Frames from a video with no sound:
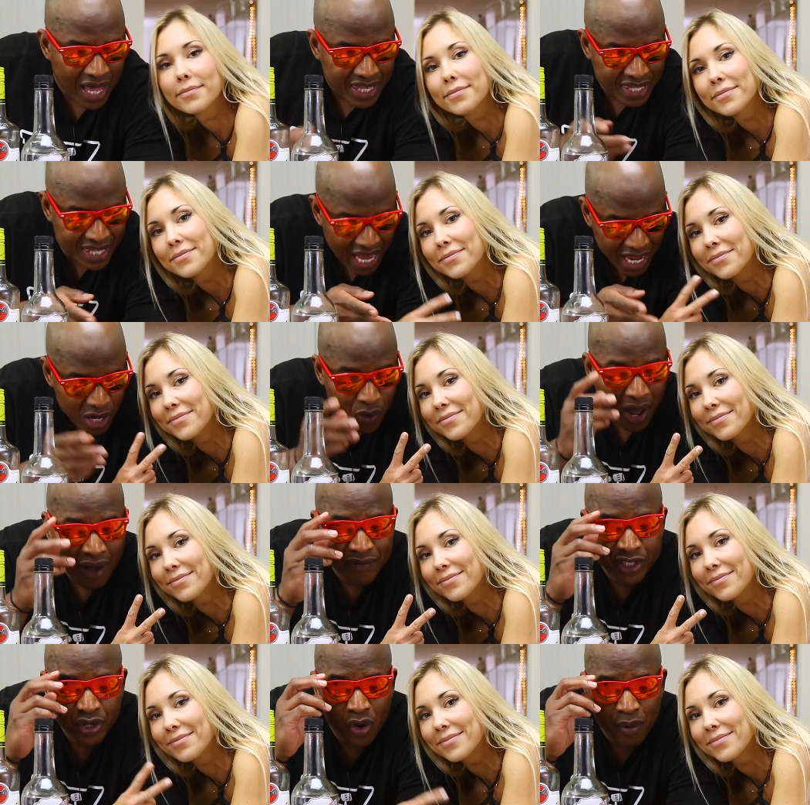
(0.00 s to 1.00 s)
Speaker 1: And there you have
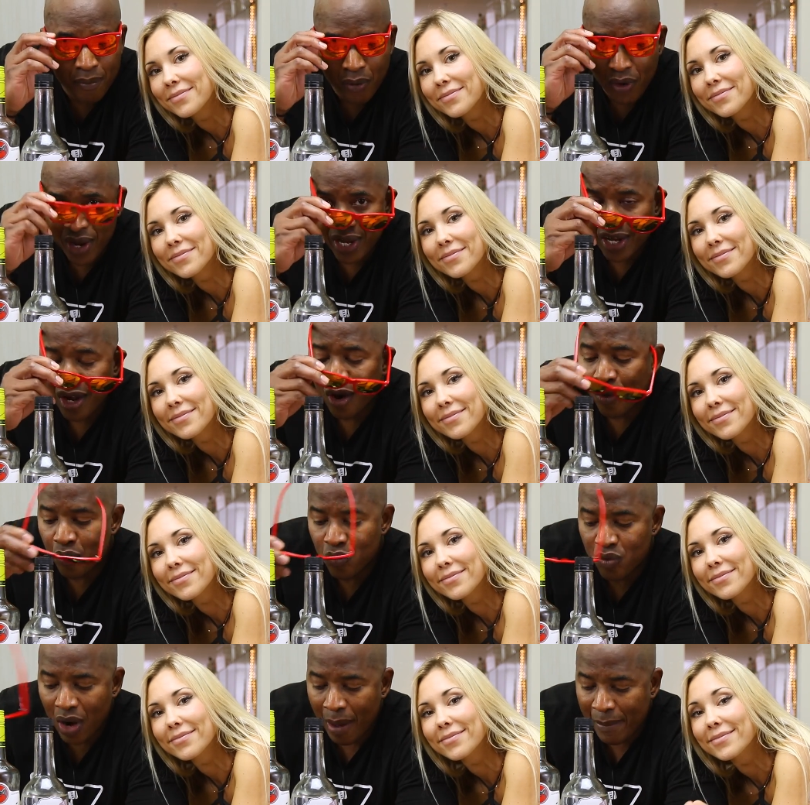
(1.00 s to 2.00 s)
it, homeboy,
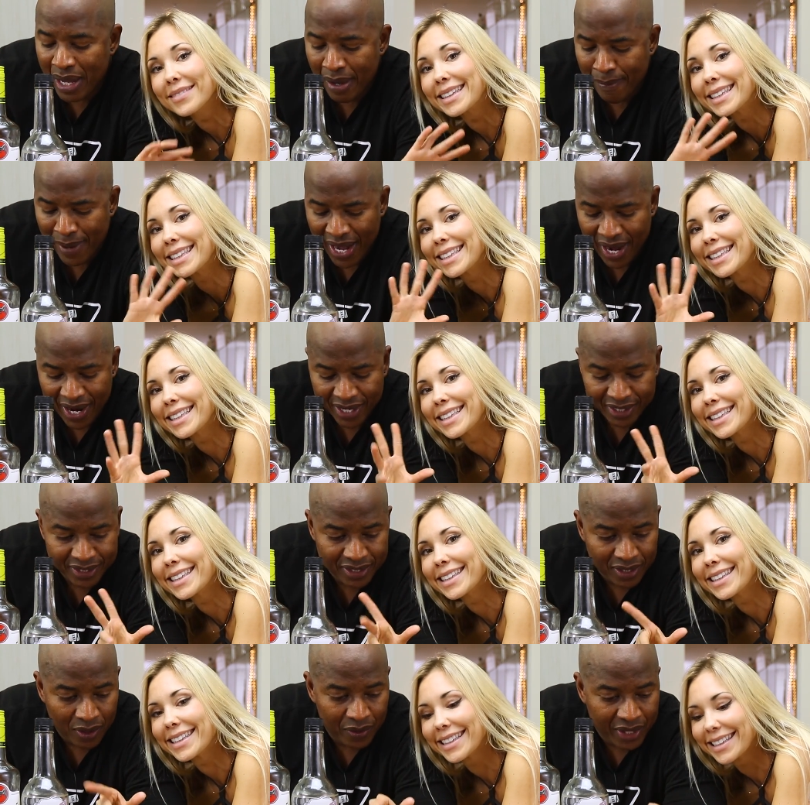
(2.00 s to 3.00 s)
rummy bears,
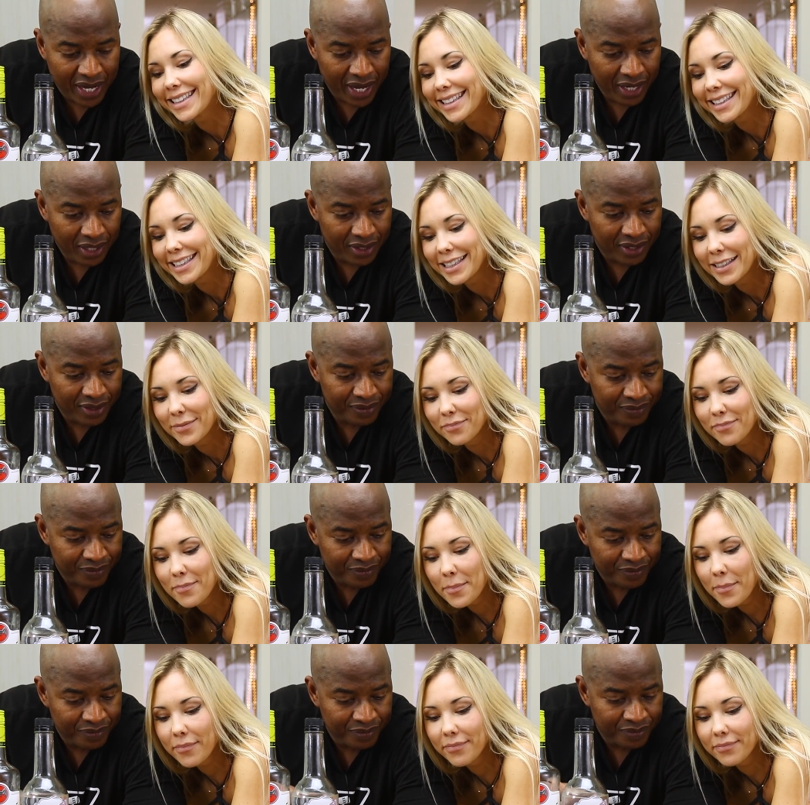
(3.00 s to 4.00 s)
okay?
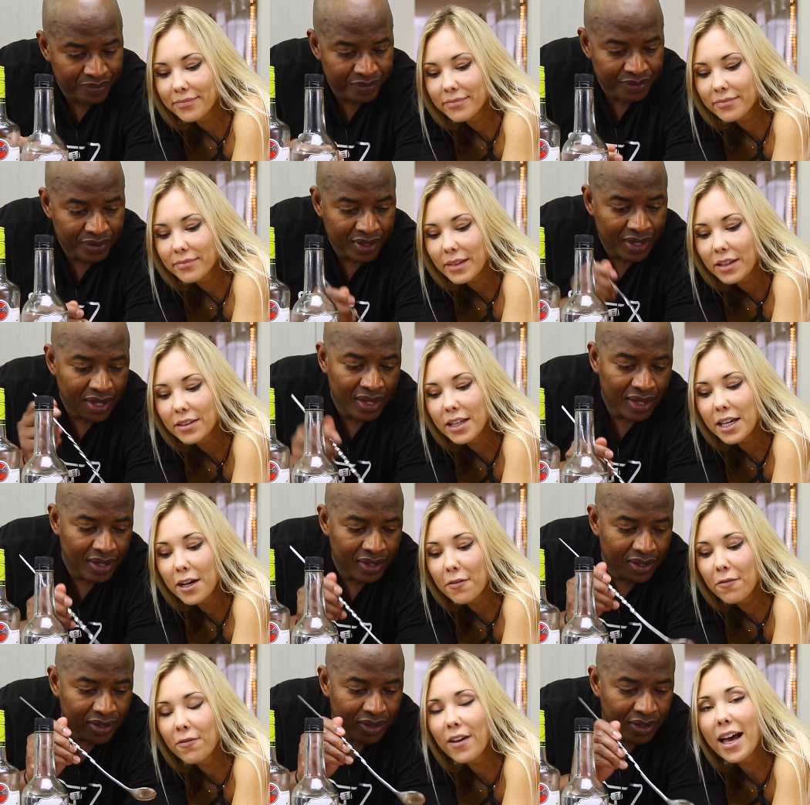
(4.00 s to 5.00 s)
Speaker 2: They are
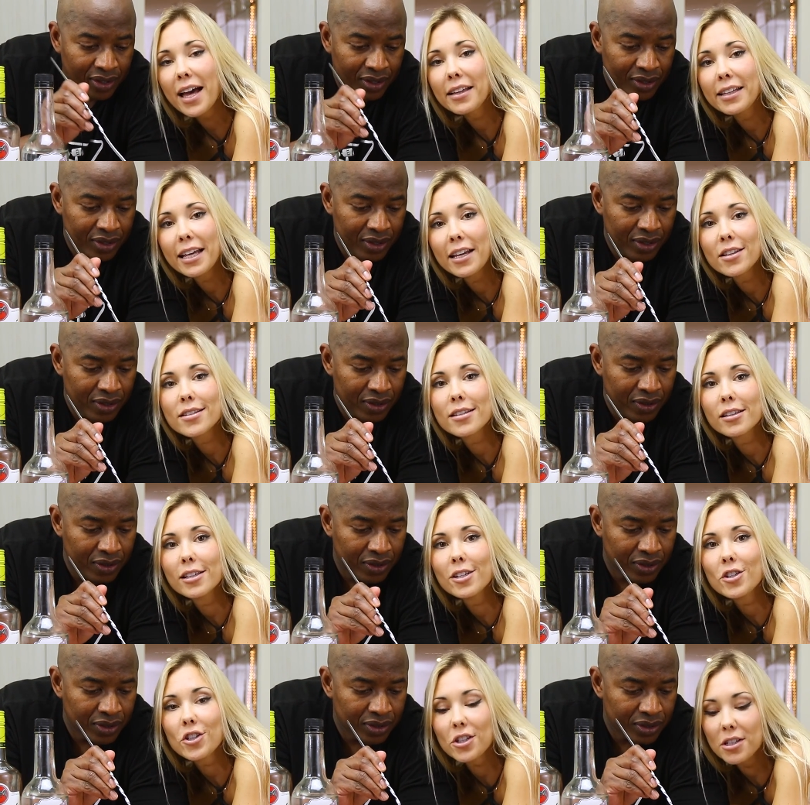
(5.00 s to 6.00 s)
fat and
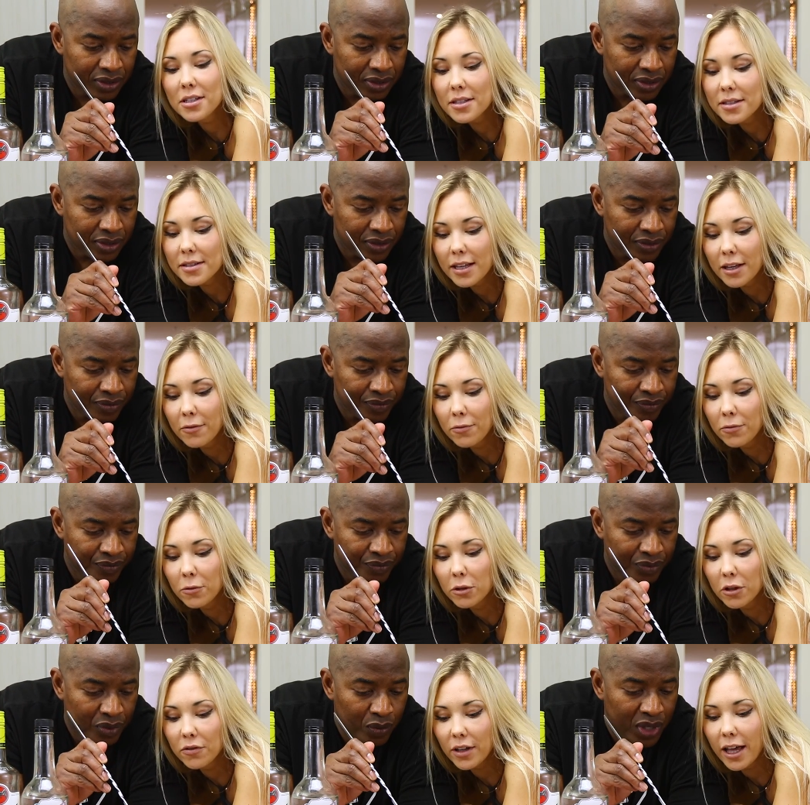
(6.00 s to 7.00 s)
delicious and
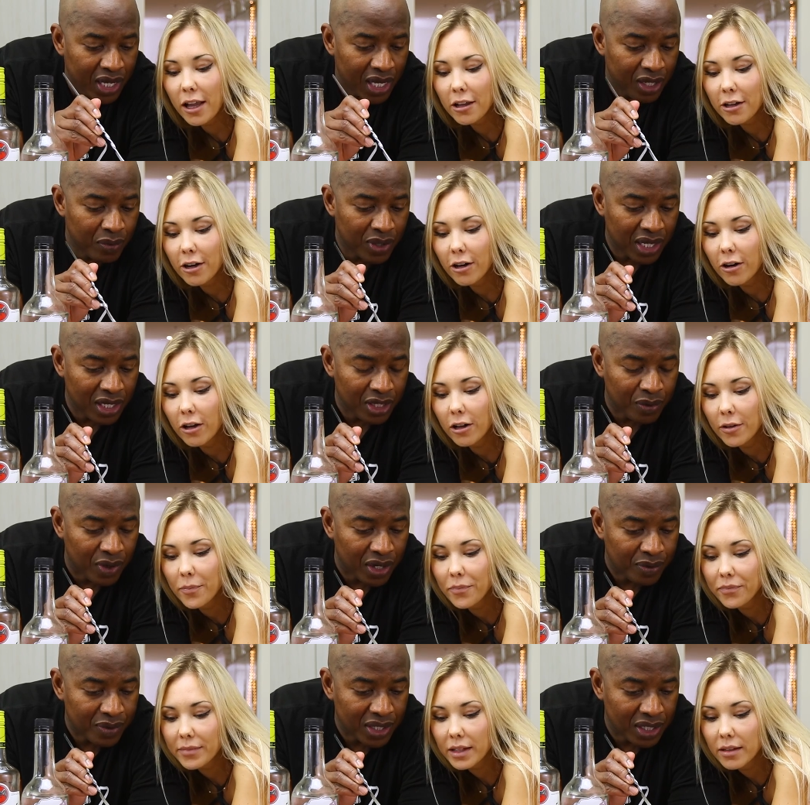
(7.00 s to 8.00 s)
full
Speaker 1: of alcohol. What color you
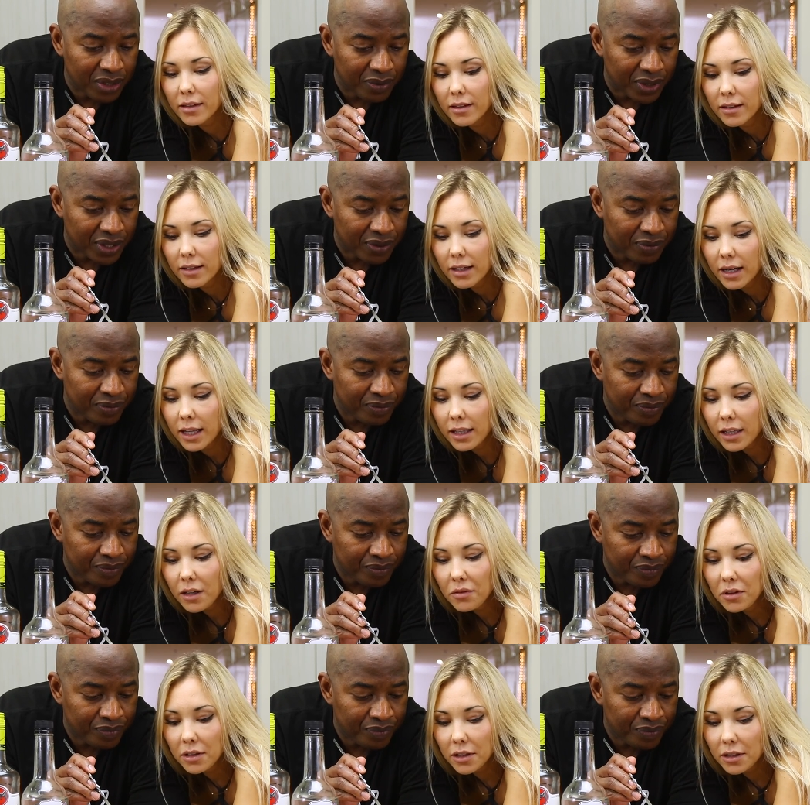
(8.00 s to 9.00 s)
want? What color you want?
Speaker 2: I'll
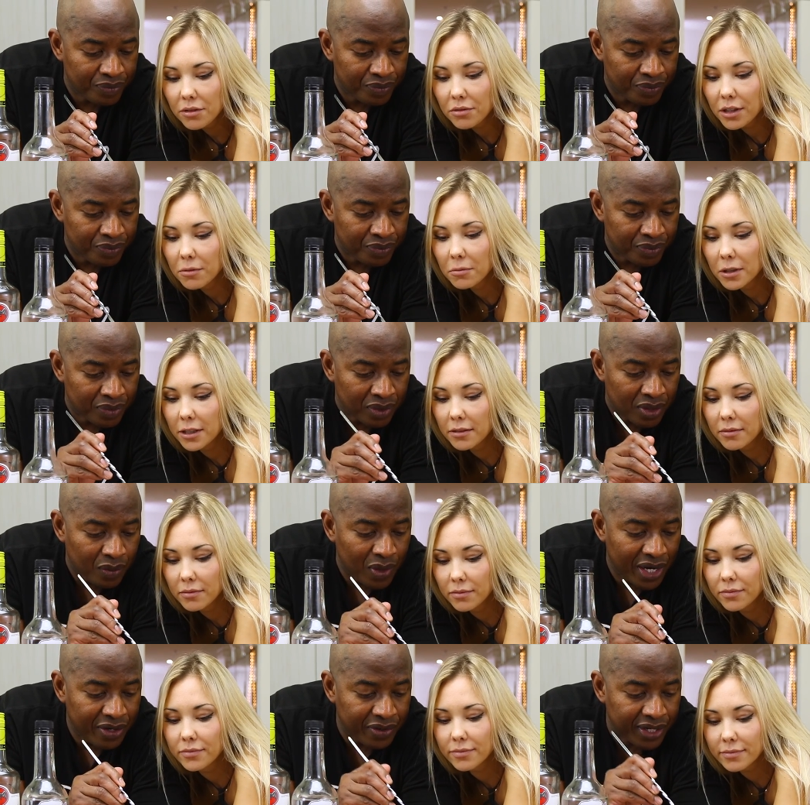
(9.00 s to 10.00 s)
have the green one.
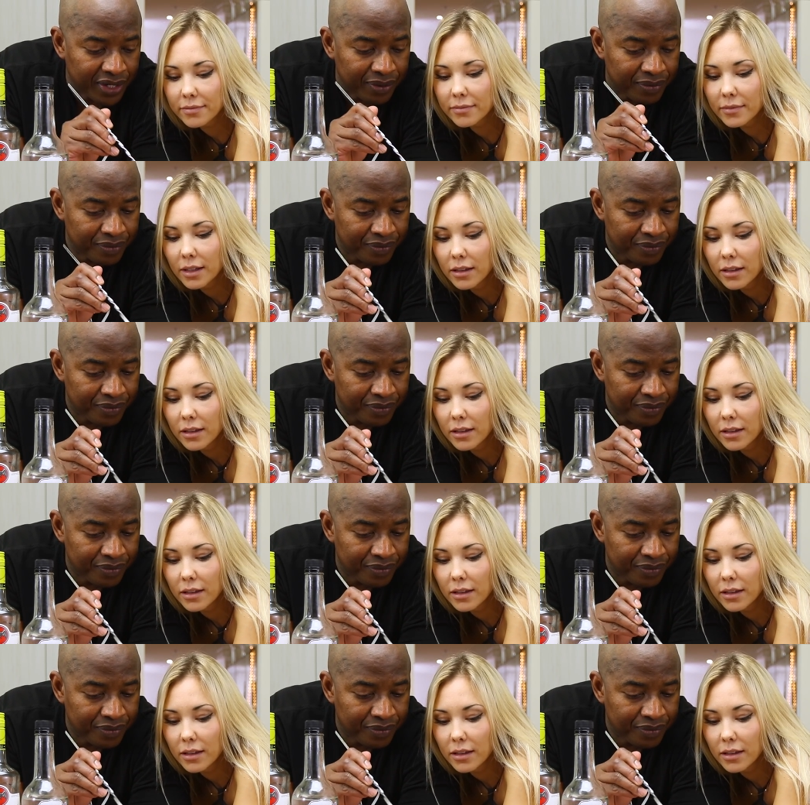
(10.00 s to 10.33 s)
Speaker 1: Why green?